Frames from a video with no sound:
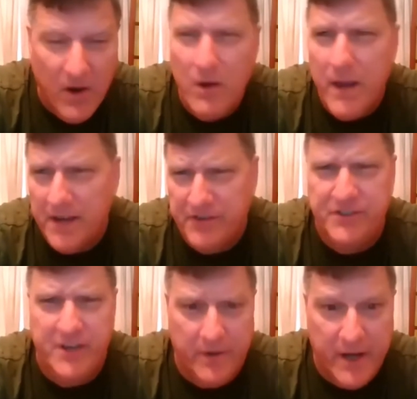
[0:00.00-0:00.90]
Oh, yes,
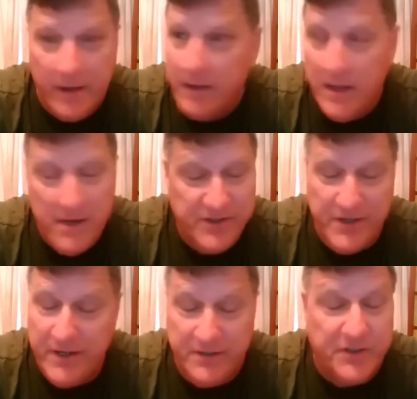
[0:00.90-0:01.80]
Syria.
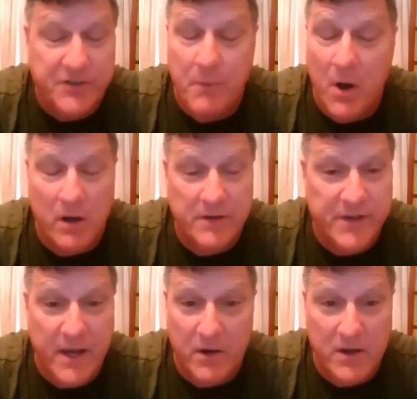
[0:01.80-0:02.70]
Syria is a
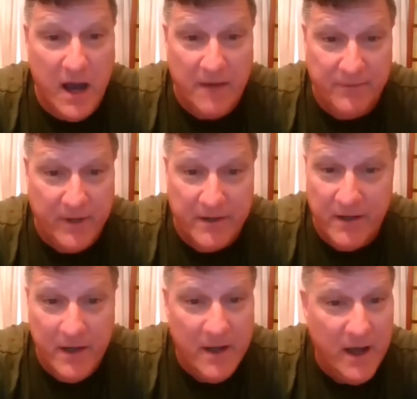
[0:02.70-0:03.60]
small-scale conflict.
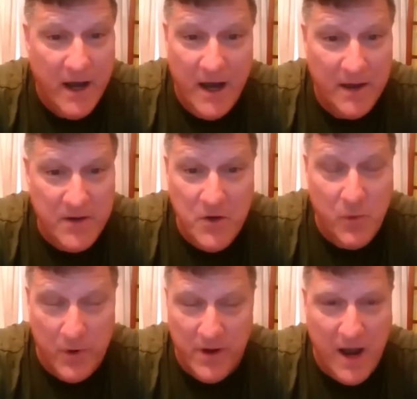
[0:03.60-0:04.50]
You
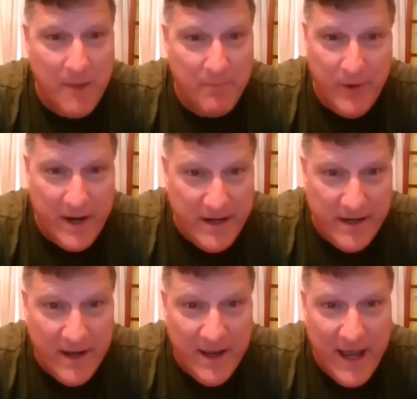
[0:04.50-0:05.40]
weren't
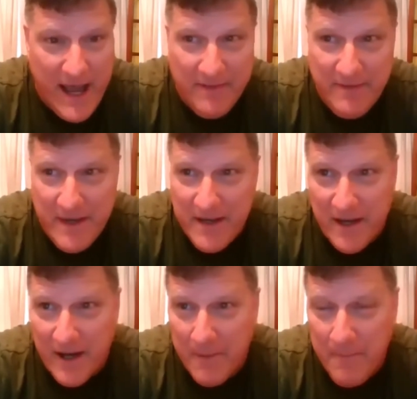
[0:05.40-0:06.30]
operating at
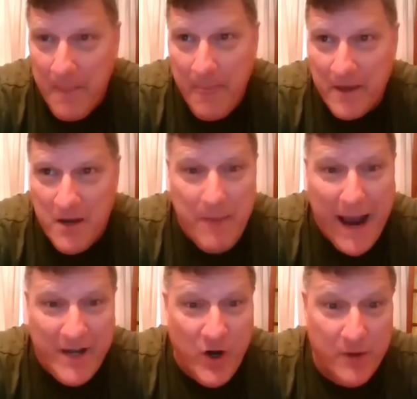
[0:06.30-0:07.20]
the
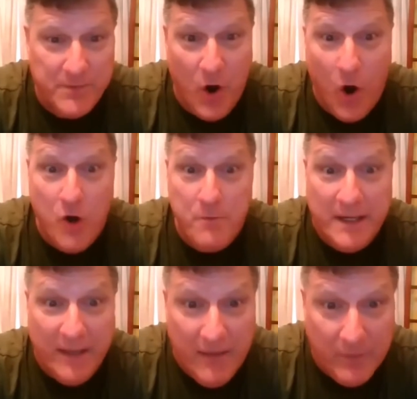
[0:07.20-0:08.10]
combined arms army
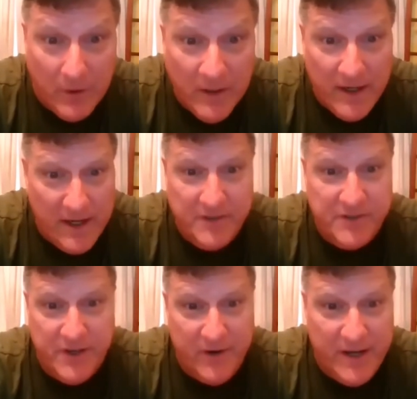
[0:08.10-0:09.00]
level in
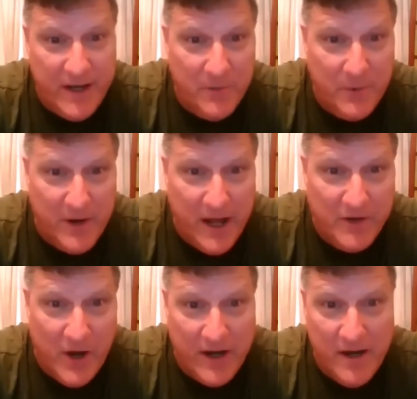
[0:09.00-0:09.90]
Syria. We're not
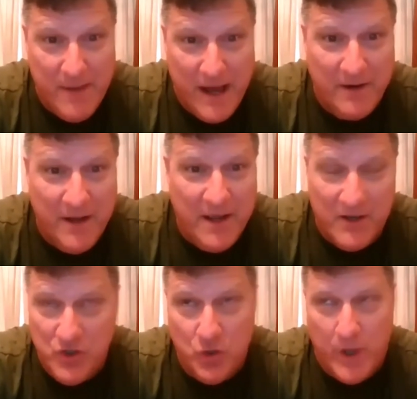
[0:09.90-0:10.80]
talking about
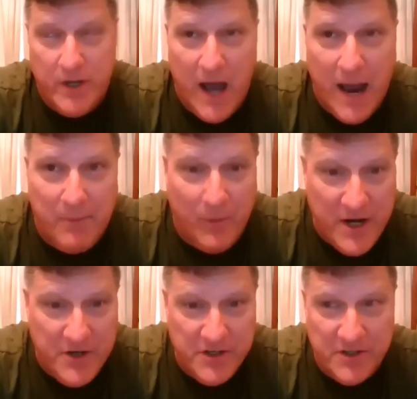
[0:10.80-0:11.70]
joint
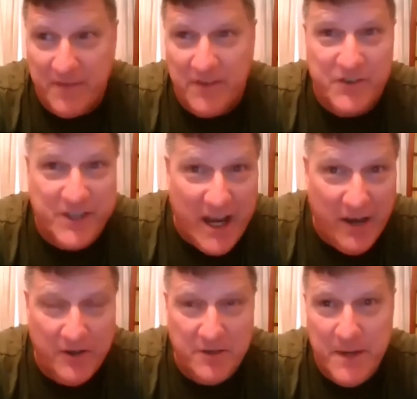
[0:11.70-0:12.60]
operations on the
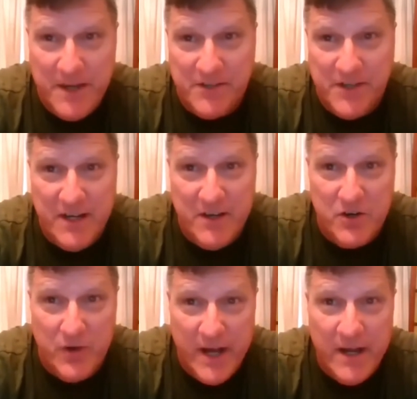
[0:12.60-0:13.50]
scale that's being seen in
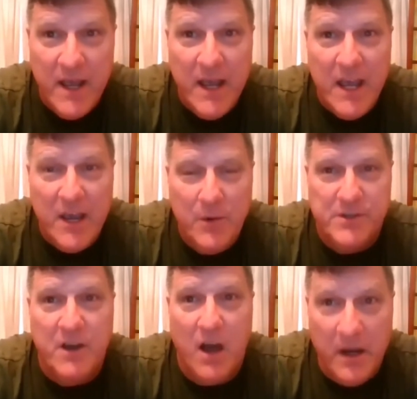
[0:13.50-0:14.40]
Ukraine. It was
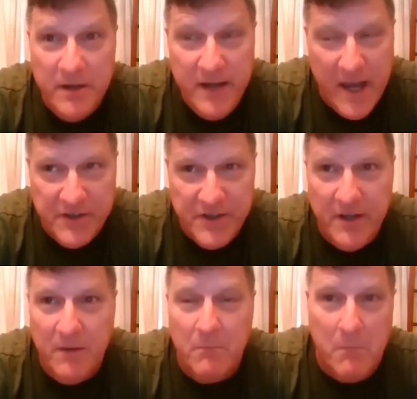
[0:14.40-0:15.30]
an
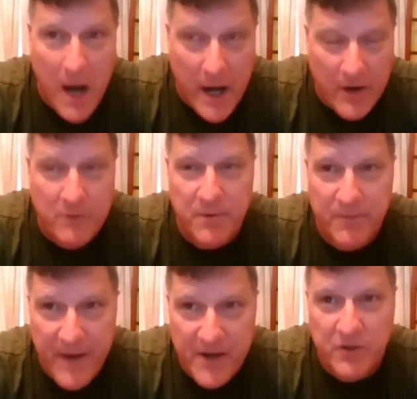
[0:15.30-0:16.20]
untested, modern,
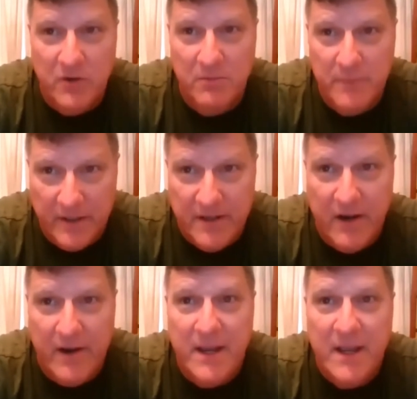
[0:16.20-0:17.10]
professional
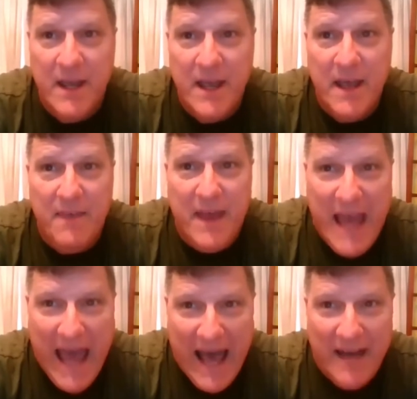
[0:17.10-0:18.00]
military that
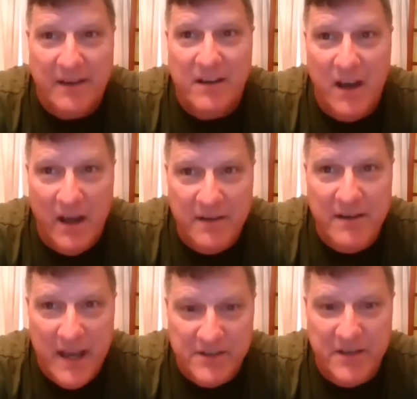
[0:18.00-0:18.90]
had an
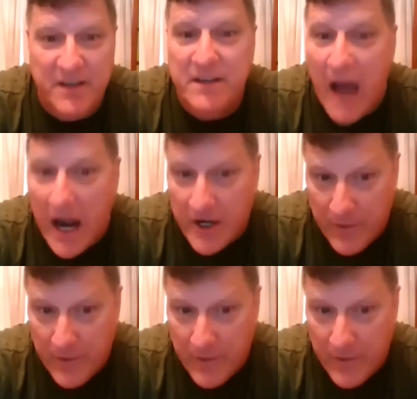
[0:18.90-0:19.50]
untested doctrine.